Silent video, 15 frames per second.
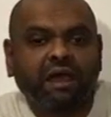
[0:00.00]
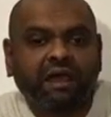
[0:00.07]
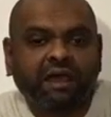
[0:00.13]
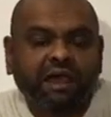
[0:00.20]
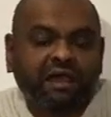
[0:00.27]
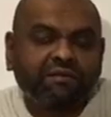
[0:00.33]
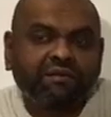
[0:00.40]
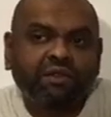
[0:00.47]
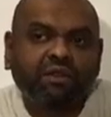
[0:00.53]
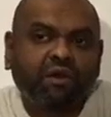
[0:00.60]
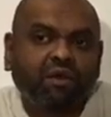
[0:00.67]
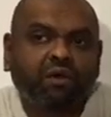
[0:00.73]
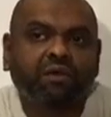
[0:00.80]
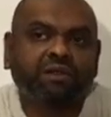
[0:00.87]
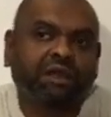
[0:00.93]
even
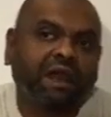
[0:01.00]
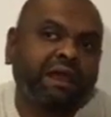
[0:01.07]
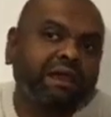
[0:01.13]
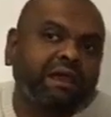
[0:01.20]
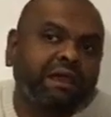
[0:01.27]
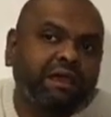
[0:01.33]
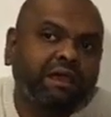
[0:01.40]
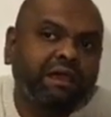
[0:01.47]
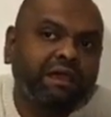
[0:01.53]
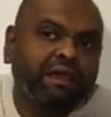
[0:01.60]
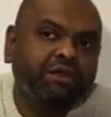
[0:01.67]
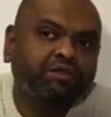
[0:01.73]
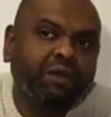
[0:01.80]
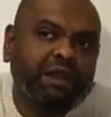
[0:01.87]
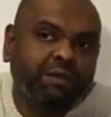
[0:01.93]
though tara
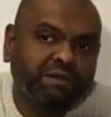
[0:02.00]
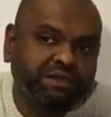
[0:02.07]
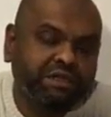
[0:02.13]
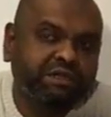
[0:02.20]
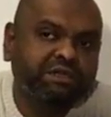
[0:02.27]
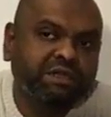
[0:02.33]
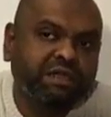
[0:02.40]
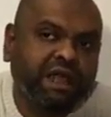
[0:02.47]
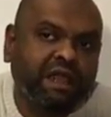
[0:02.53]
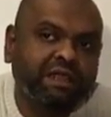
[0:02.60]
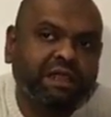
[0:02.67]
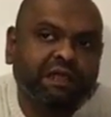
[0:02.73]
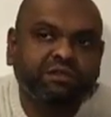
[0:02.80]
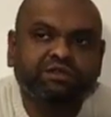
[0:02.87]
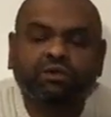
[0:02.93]
20% se tara
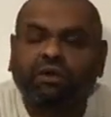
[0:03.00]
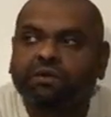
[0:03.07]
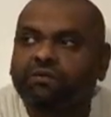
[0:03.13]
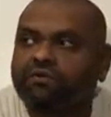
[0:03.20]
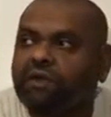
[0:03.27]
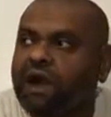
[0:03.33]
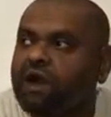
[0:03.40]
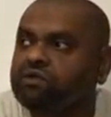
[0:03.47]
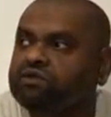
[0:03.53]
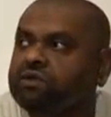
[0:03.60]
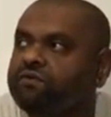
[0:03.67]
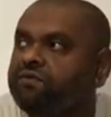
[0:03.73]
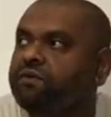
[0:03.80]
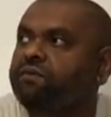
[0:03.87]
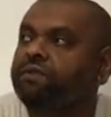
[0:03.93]
der, so out
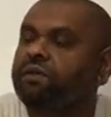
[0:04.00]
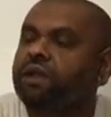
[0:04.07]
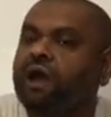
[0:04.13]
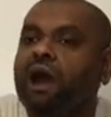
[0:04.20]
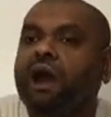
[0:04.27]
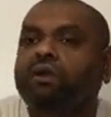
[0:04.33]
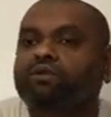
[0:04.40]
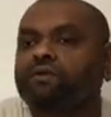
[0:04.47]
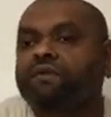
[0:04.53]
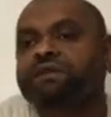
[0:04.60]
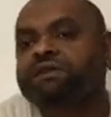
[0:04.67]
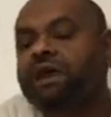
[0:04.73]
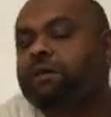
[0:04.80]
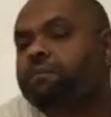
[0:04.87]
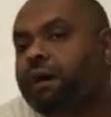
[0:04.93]
of a
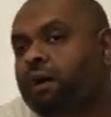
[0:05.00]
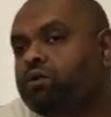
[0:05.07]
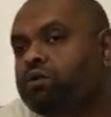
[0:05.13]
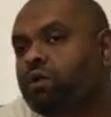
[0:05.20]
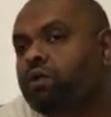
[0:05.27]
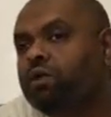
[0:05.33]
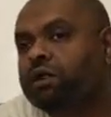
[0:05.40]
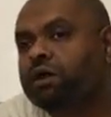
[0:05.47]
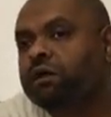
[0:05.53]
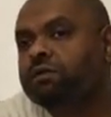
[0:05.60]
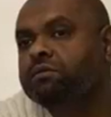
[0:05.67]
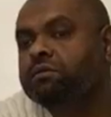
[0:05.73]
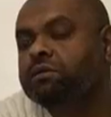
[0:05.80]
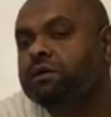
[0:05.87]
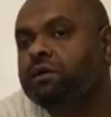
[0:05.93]
£10 order,
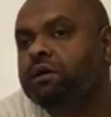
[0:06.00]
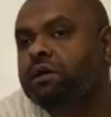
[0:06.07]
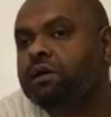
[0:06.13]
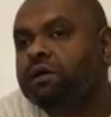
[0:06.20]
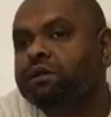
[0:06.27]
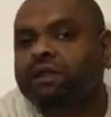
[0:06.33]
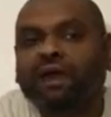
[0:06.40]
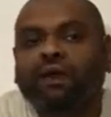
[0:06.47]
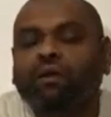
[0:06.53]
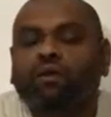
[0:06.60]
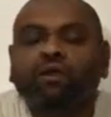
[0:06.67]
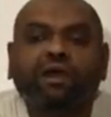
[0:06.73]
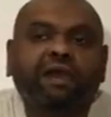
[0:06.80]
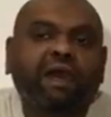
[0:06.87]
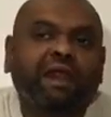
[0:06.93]
they're
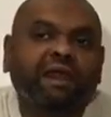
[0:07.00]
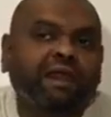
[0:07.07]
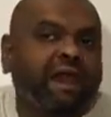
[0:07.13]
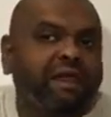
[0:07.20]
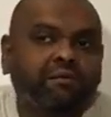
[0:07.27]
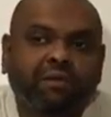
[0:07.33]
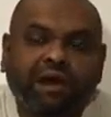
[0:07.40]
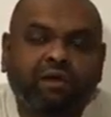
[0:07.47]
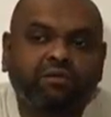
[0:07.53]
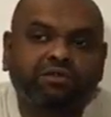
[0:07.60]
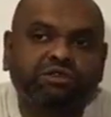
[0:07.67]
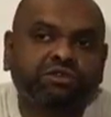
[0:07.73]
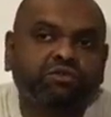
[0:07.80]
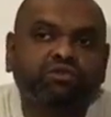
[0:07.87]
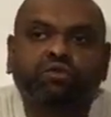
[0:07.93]
only getting £8.